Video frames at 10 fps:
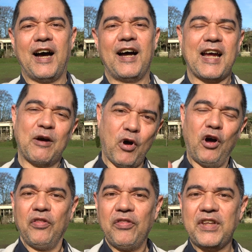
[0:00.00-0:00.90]
I am
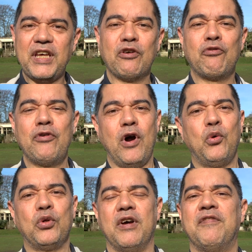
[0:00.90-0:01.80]
on the
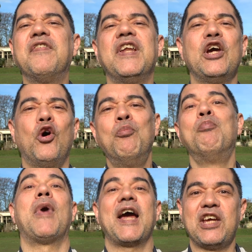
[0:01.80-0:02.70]
Rode Video
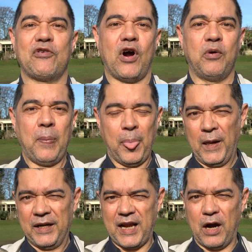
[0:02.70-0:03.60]
Micro.
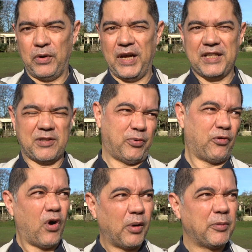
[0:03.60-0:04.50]
Now, it's
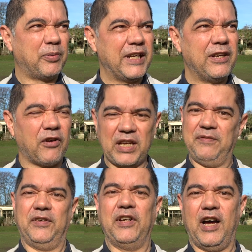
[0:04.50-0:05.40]
probably not
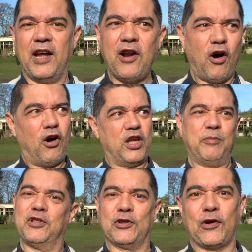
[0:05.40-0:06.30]
even an
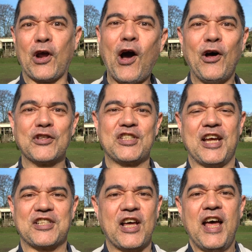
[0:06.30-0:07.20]
argument or a
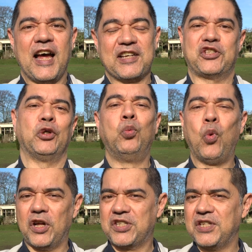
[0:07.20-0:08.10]
contest as to
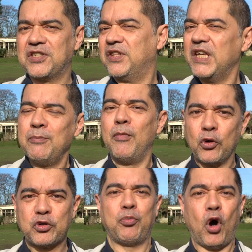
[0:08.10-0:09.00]
what is the
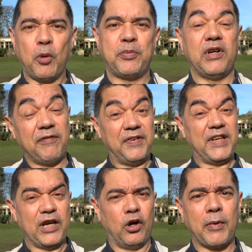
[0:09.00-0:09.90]
most popular
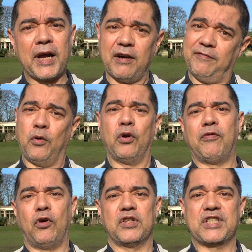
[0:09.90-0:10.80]
video microphone
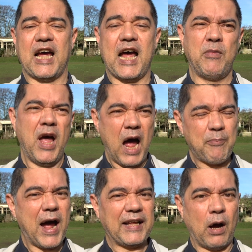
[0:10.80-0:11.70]
of all time. And
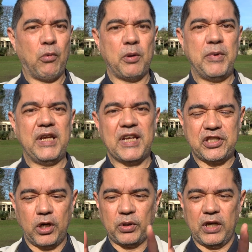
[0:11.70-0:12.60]
by that, what I mean
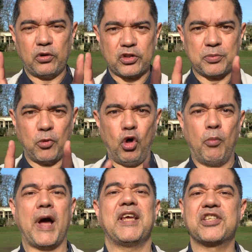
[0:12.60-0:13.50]
is, you know, the little small
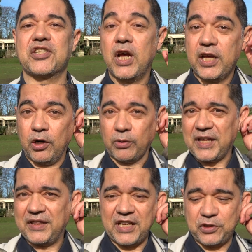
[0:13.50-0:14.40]
mics, you know,
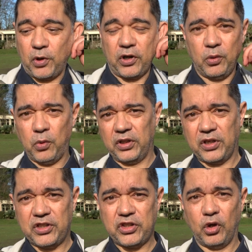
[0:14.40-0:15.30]
like this one and the one
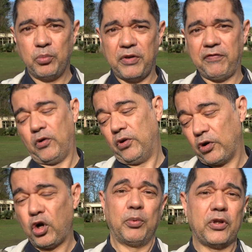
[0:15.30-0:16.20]
that it's shown before and
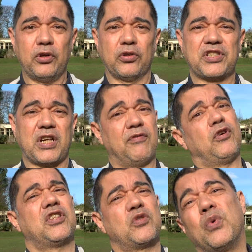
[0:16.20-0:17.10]
a couple of the others that I've
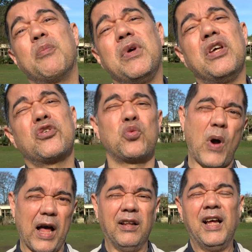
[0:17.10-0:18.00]
got with me as
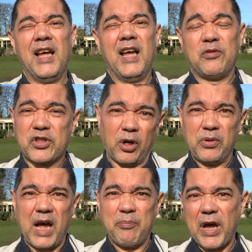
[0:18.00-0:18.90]
well. So
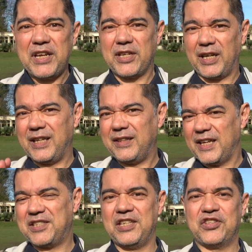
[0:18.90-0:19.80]
yeah, basically,
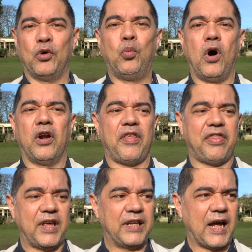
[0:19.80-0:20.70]
this is the one I
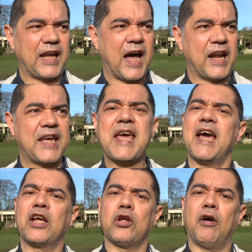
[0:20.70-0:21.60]
think that kind of
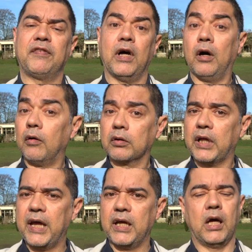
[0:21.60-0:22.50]
kicked off the whole
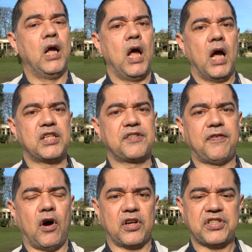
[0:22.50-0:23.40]
thing as
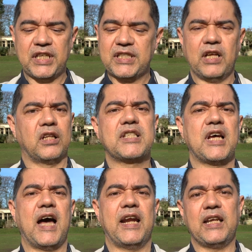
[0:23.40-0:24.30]
far as these little
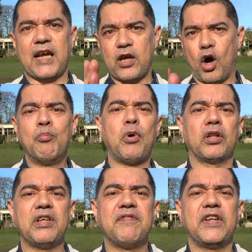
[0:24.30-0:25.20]
tiny like
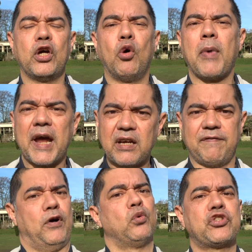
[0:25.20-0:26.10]
on-body video
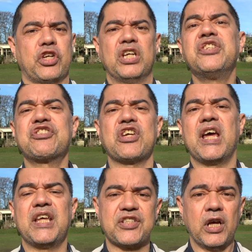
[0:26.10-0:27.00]
microphones are
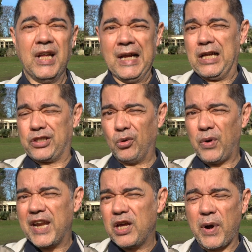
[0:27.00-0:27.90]
concerned. So
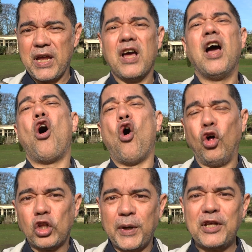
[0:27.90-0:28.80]
anyway,
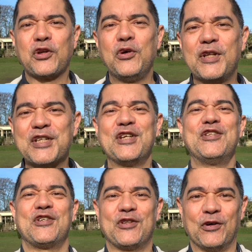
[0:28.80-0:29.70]
all the way through this
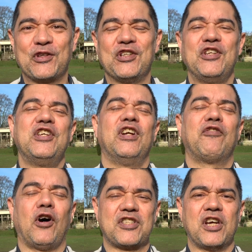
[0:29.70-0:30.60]
introduction, you'll
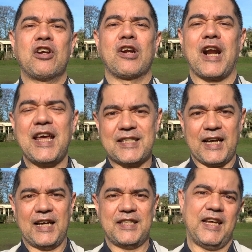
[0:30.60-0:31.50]
have got a great
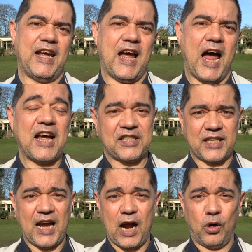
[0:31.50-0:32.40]
idea as
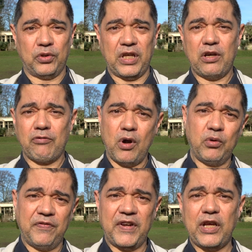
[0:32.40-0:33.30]
to how the
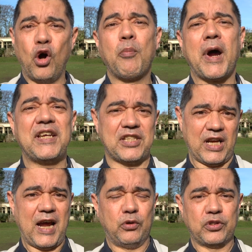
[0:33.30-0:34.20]
Rode video mic
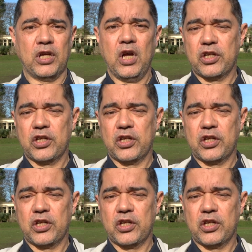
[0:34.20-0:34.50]
sounds.